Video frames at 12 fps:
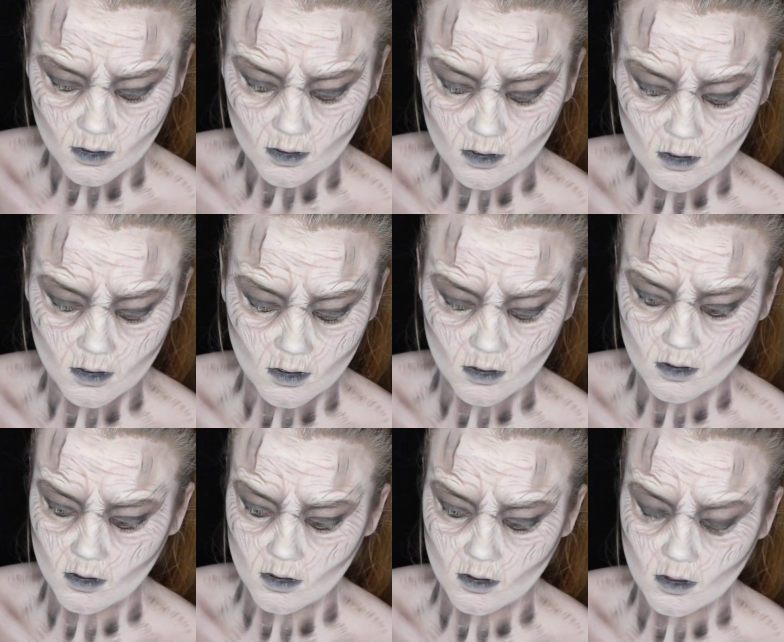depth,
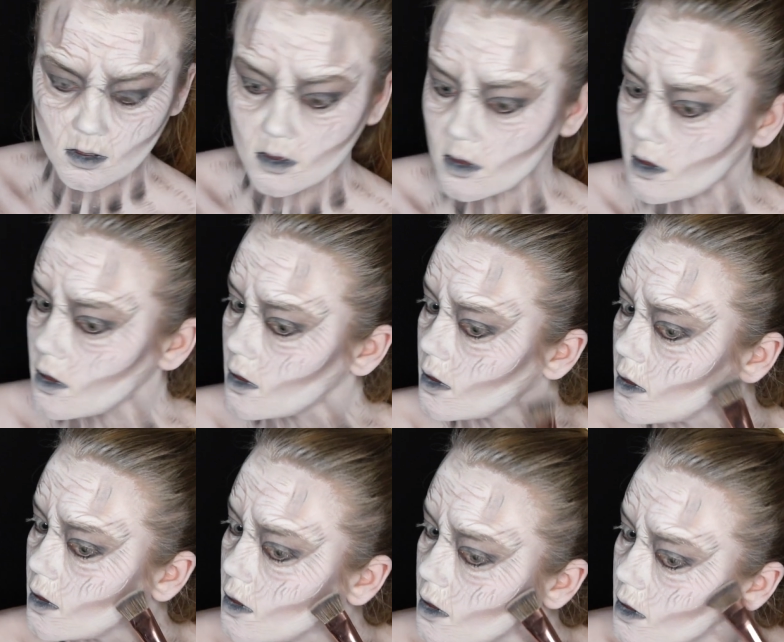and it also, I
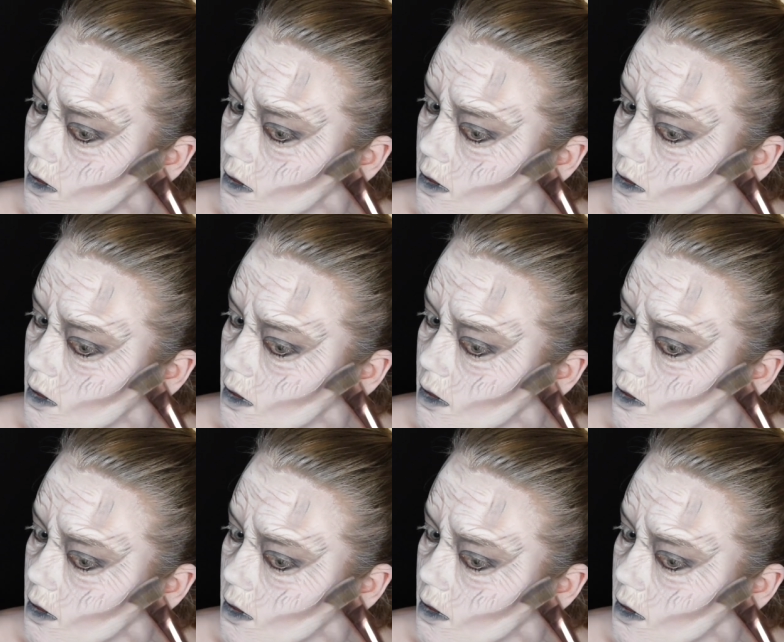felt,